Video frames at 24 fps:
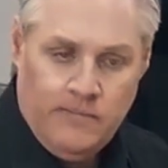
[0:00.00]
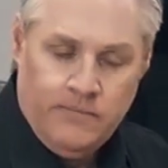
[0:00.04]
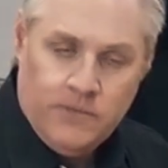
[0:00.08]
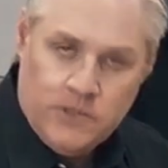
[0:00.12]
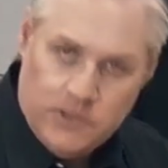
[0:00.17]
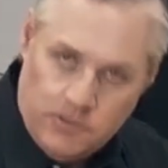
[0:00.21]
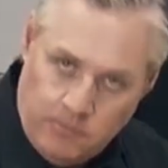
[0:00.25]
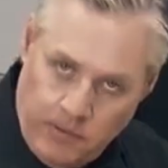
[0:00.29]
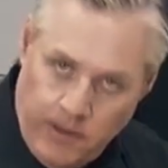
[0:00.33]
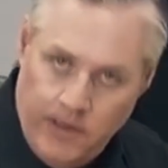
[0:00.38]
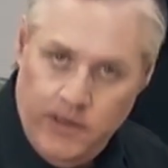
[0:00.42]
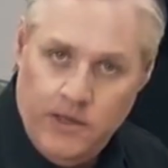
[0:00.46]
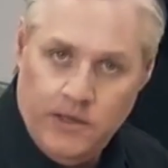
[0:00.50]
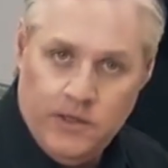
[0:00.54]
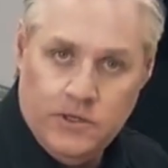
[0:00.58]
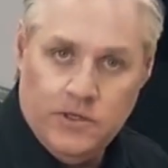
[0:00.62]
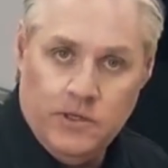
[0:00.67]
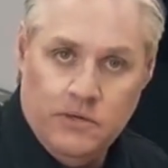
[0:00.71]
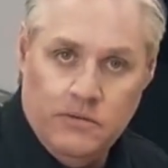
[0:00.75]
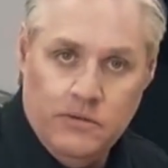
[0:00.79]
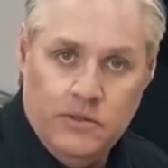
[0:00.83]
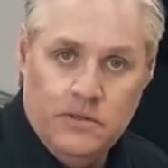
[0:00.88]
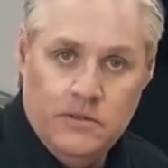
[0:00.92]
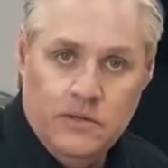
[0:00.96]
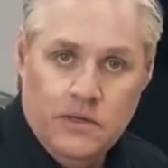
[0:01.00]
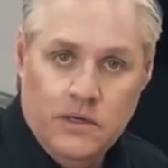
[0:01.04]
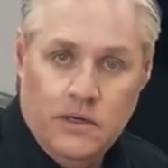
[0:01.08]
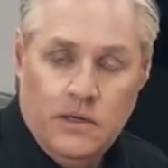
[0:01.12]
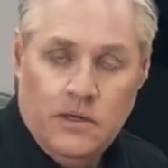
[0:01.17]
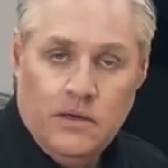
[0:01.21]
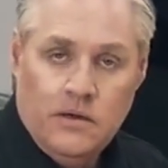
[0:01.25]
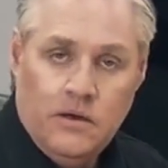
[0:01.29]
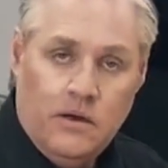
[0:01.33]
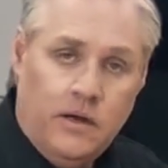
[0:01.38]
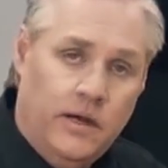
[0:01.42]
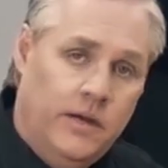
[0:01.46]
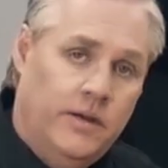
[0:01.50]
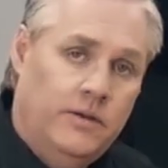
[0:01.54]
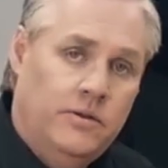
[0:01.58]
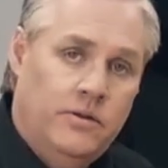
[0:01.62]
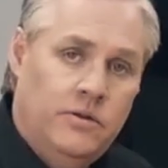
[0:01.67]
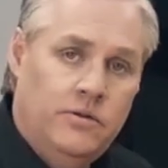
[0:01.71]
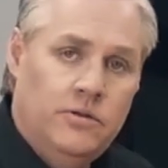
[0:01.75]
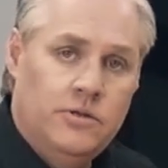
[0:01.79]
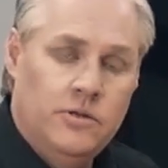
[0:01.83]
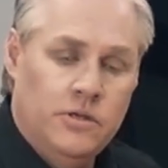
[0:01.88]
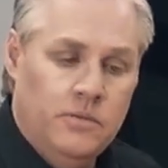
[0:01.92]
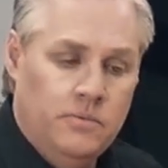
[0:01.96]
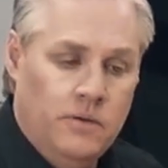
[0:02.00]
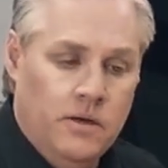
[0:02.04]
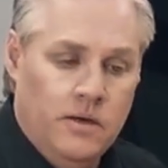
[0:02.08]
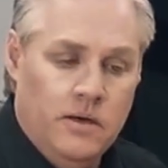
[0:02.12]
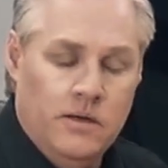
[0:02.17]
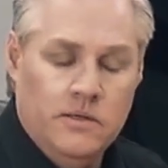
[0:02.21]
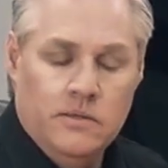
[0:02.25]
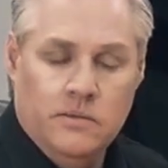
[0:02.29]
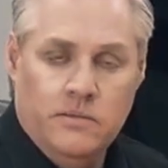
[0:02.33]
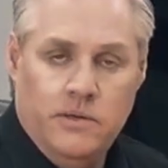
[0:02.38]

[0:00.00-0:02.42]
speed issue, is high-end YouTube guys.